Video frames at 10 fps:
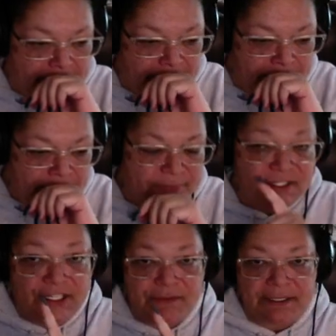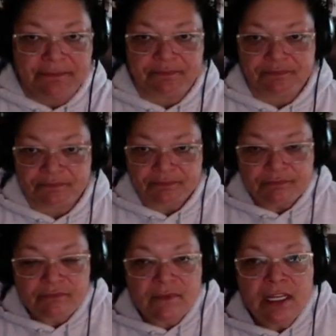Excuse me.
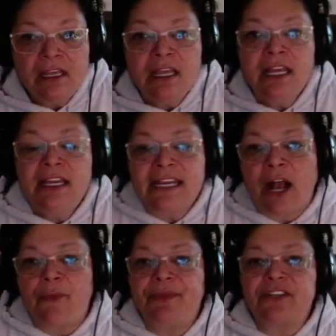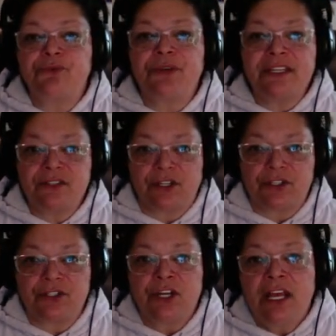Now, this
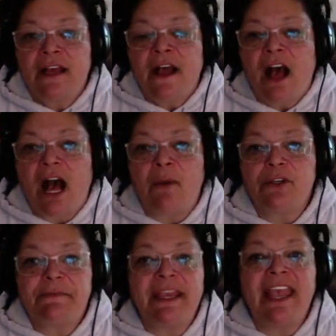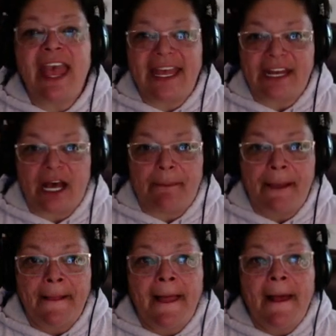research um, was being head up
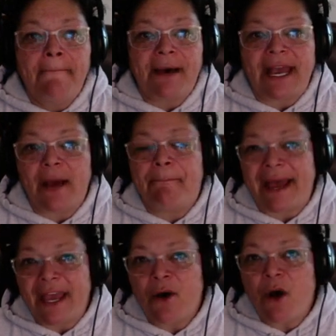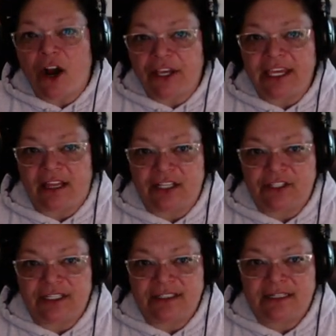by a
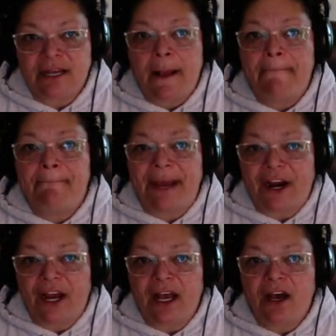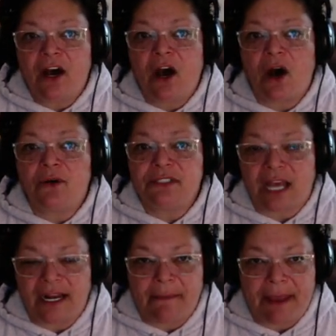bioarchaeologist, Barra
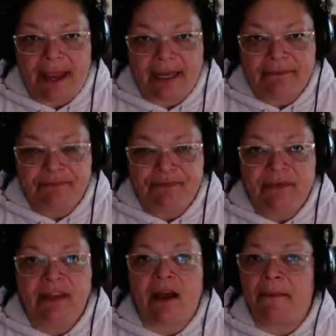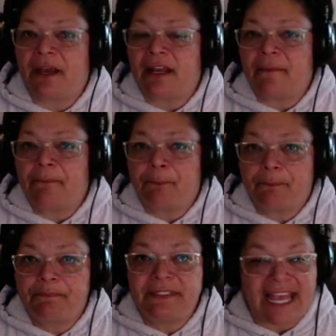O'Donovan. Now, I'm going to
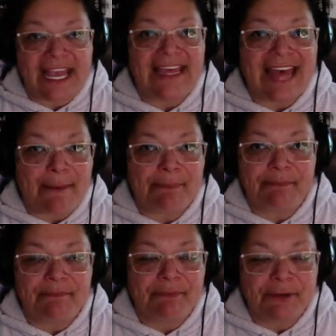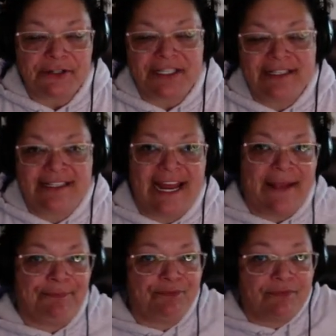say that person's name